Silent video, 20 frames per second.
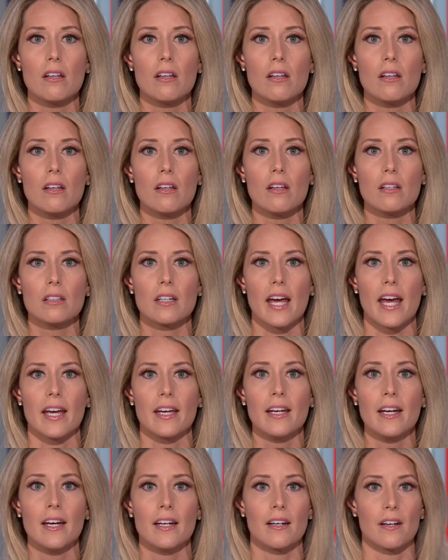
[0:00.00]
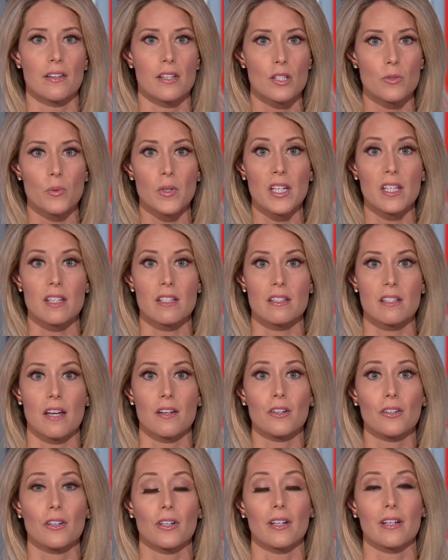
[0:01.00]
holiday. Now, this week, the
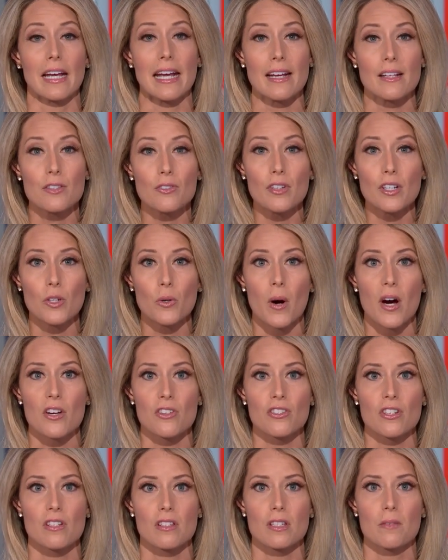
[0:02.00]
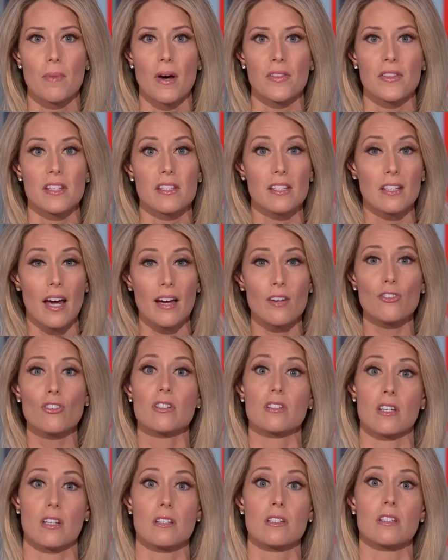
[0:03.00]
senator, in answering questions about this, he
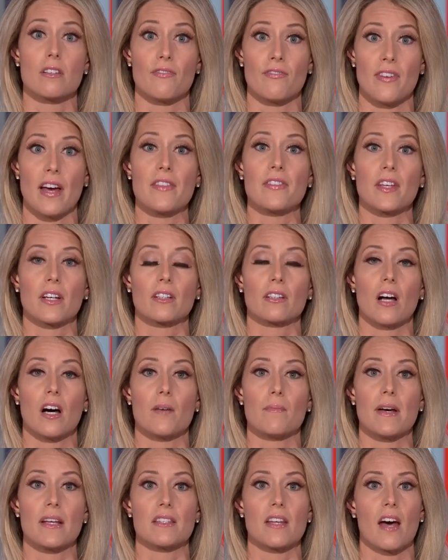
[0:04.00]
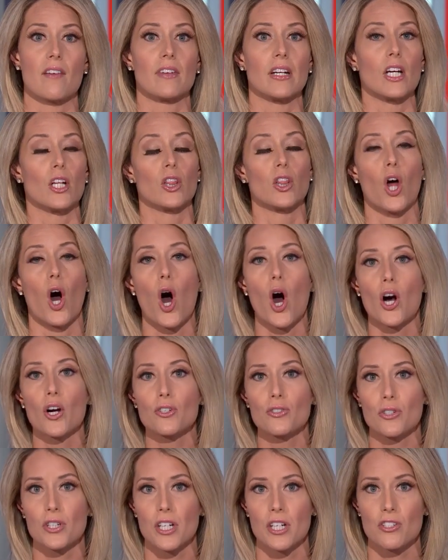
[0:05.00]
actually did defend the club as having a
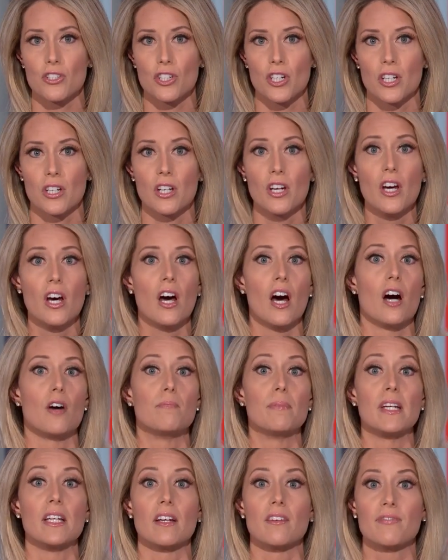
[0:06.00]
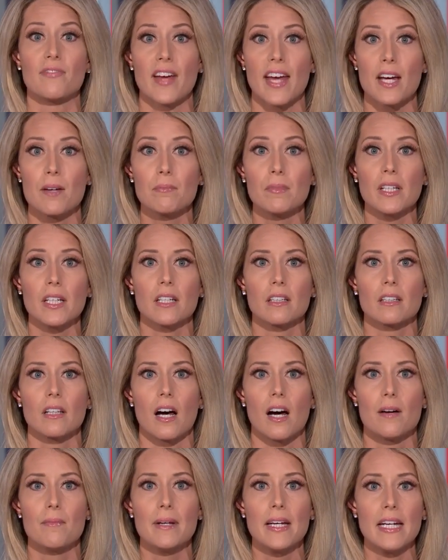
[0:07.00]
long tradition of being a family
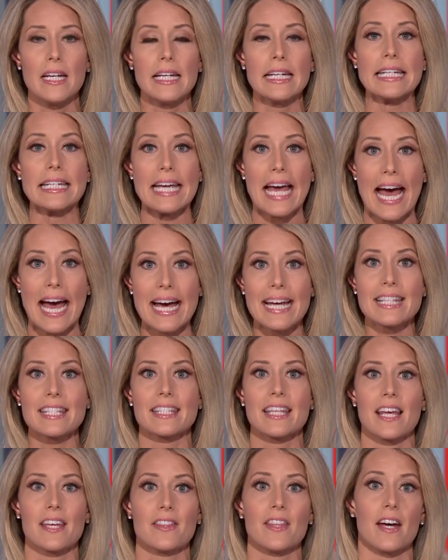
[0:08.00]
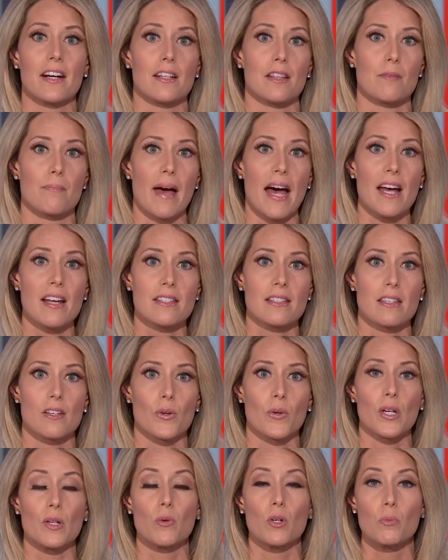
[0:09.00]
club. He has said that in the past,
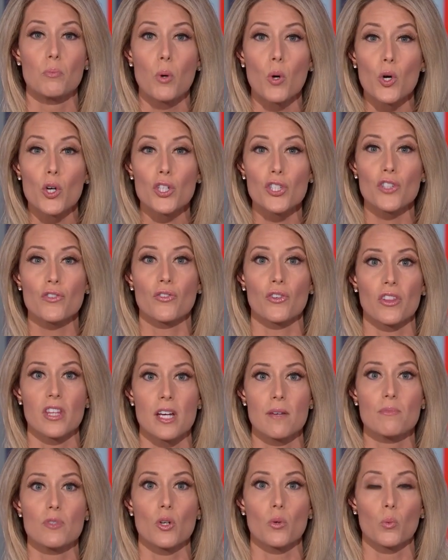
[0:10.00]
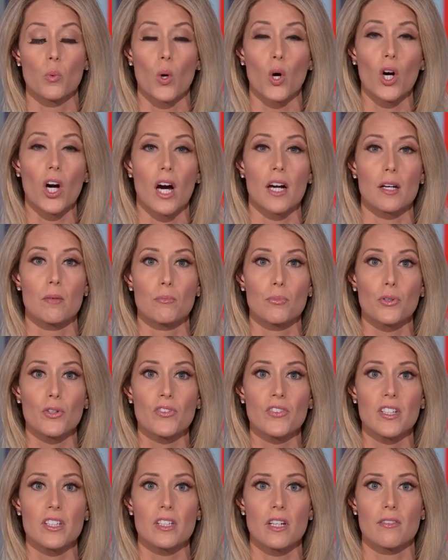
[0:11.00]
though, he would push for them to work on
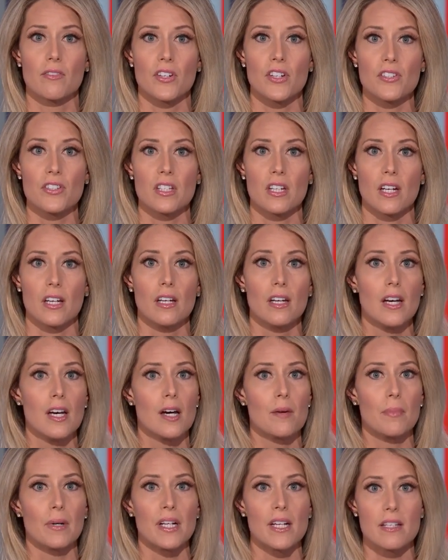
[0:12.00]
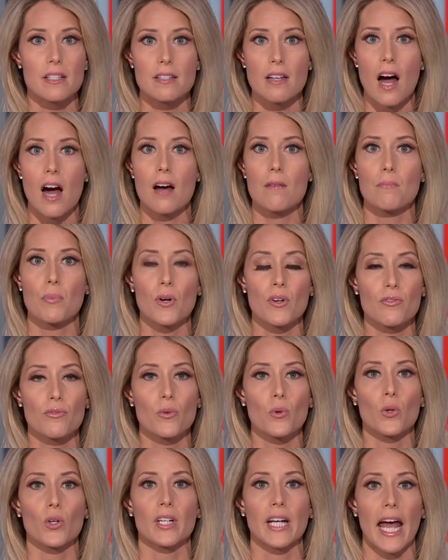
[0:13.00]
improving diversity, but he has not put
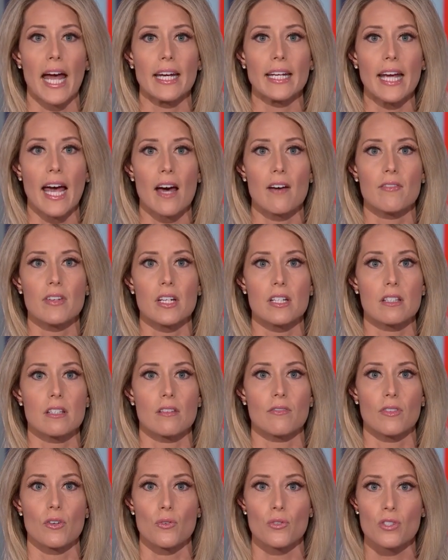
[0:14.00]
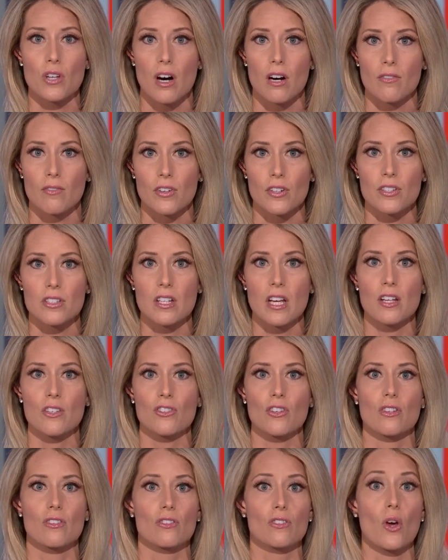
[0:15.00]
forward any evidence of those
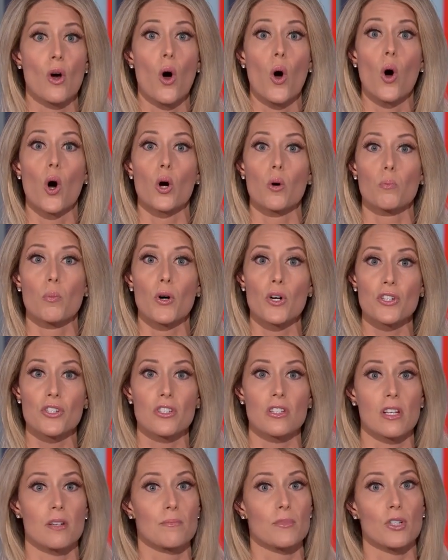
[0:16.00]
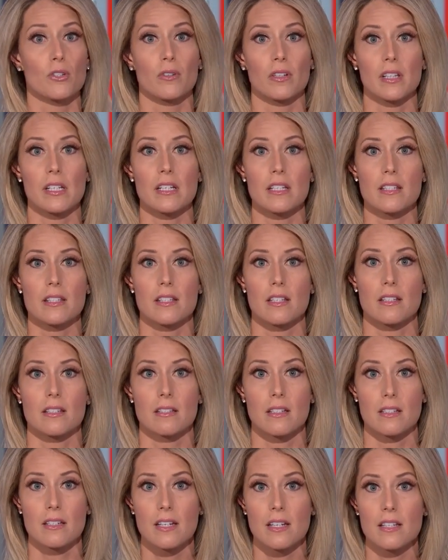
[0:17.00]
conversations or pushed them to release the
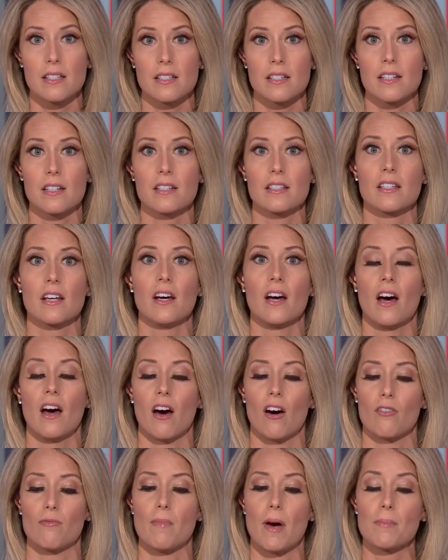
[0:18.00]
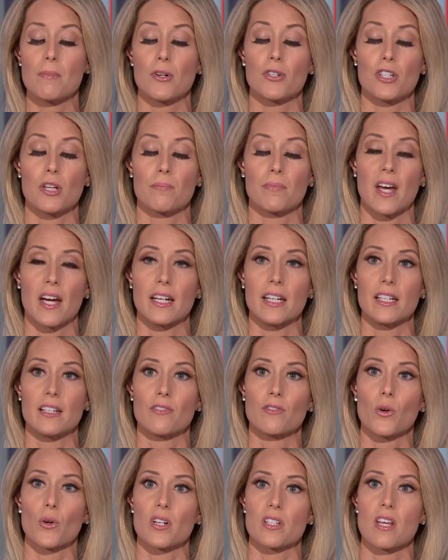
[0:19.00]
statistics of membership that he,
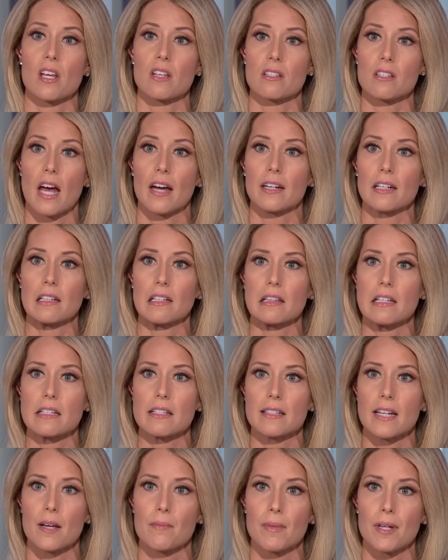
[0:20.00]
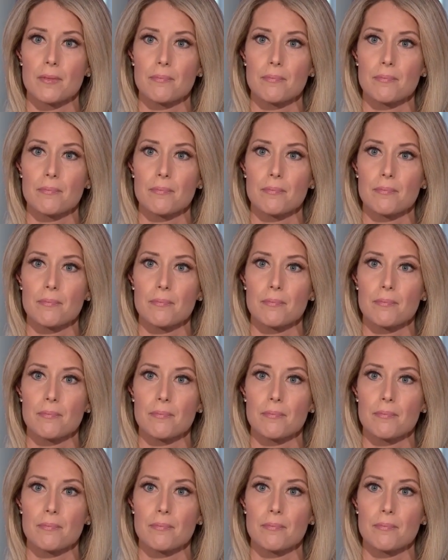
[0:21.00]
of course, has cited in this statement.